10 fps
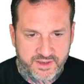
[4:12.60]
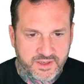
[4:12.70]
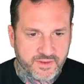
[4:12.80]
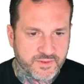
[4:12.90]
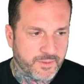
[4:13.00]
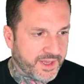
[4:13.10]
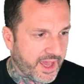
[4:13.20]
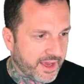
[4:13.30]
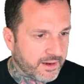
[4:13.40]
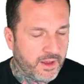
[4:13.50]
ourselves while we
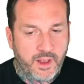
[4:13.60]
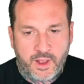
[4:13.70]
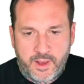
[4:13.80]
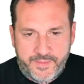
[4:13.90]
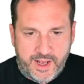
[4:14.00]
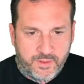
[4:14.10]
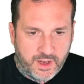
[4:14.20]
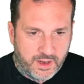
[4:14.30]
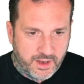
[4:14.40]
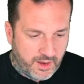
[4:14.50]
can. Now,
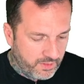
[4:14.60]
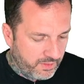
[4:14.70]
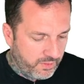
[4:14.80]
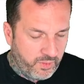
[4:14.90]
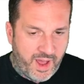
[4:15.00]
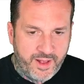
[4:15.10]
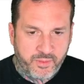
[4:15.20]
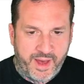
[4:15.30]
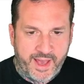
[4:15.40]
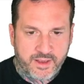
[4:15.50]
uh, a
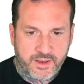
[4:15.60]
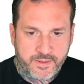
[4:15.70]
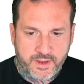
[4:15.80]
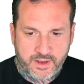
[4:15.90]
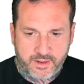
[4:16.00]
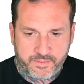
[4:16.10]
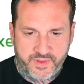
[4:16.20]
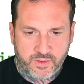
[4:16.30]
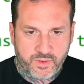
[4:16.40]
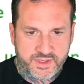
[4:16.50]
while back,
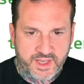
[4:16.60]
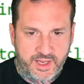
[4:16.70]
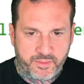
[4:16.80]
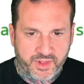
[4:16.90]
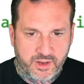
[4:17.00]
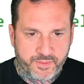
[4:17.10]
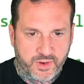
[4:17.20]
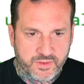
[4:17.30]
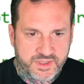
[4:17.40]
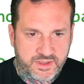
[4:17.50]
um, there was a blog
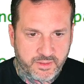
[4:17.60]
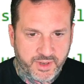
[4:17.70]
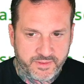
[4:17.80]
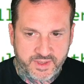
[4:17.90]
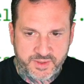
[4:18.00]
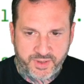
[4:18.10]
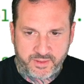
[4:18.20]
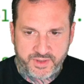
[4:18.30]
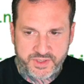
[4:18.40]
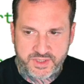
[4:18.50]
post about this
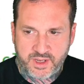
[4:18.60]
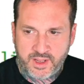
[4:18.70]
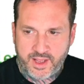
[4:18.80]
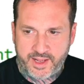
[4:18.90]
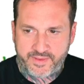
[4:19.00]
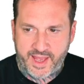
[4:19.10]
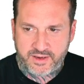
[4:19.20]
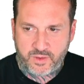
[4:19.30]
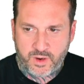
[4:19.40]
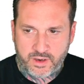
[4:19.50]
published at
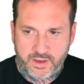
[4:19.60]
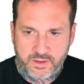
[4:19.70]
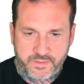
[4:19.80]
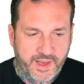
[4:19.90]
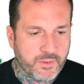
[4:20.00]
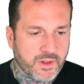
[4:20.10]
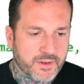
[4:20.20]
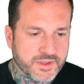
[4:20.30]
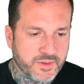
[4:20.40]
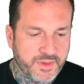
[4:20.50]
that U R L. That will
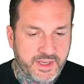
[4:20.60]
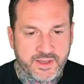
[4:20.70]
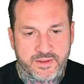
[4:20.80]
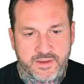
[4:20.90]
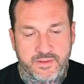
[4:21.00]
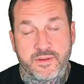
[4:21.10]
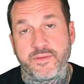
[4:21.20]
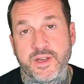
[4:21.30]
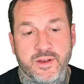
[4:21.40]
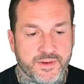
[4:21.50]
also be in the, the
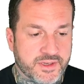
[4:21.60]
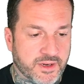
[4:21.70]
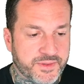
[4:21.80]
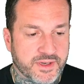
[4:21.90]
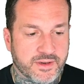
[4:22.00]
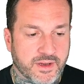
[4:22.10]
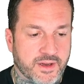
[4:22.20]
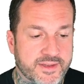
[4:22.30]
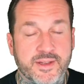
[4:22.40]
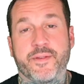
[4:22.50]
video description.
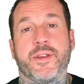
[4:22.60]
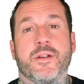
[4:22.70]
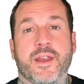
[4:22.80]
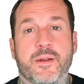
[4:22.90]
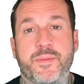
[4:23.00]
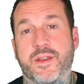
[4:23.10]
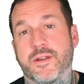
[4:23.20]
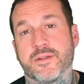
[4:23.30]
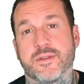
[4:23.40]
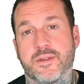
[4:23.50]
Uh, it's not there yet
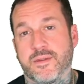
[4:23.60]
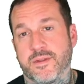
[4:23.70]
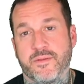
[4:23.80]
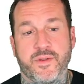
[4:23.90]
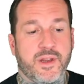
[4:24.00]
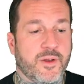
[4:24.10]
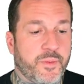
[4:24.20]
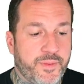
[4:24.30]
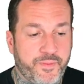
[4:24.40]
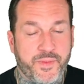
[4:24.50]
because the, the
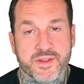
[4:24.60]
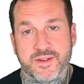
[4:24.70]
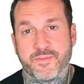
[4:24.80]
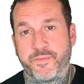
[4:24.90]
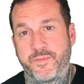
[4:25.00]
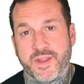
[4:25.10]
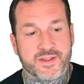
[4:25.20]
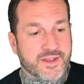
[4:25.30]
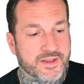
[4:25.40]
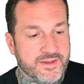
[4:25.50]
video doesn't
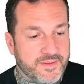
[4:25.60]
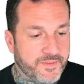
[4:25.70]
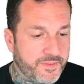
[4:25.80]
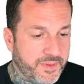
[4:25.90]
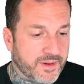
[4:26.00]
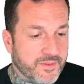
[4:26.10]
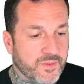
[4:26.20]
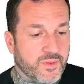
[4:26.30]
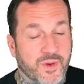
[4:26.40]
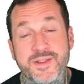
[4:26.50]
exist. But
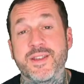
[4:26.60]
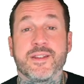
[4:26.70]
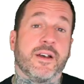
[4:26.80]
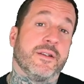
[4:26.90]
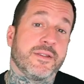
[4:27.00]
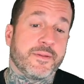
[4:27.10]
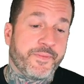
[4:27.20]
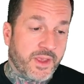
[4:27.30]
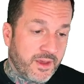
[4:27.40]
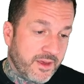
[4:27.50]
once it does,
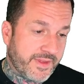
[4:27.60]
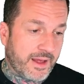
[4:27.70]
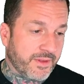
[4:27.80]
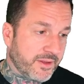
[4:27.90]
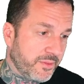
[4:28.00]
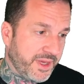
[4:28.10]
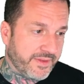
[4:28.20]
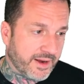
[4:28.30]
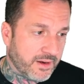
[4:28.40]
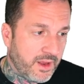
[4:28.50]
that link will
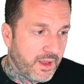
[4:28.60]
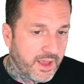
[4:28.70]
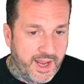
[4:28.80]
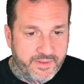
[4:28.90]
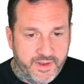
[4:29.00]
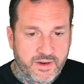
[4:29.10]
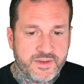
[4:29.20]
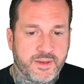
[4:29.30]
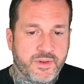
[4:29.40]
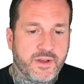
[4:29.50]
be there. And there
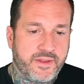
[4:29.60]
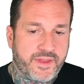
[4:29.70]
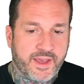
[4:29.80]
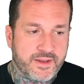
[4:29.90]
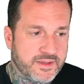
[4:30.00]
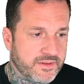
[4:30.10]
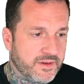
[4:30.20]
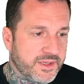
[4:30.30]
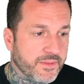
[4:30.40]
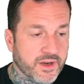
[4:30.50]
are some good things,
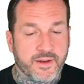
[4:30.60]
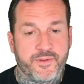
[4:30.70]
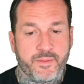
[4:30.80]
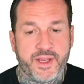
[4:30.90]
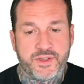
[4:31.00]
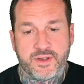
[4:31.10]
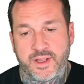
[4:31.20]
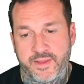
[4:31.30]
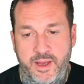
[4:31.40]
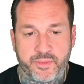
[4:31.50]
there's some good information
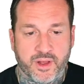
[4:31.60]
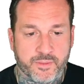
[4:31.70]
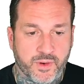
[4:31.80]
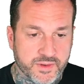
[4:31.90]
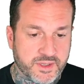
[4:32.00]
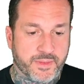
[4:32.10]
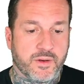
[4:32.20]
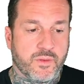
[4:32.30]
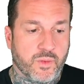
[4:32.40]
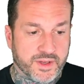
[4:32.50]
in that blog post
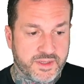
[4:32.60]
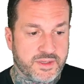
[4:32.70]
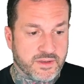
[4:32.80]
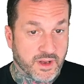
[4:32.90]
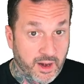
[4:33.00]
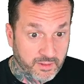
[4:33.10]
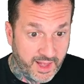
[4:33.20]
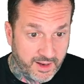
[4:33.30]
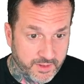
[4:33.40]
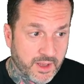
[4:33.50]
about what's not
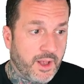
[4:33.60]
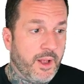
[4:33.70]
allowed.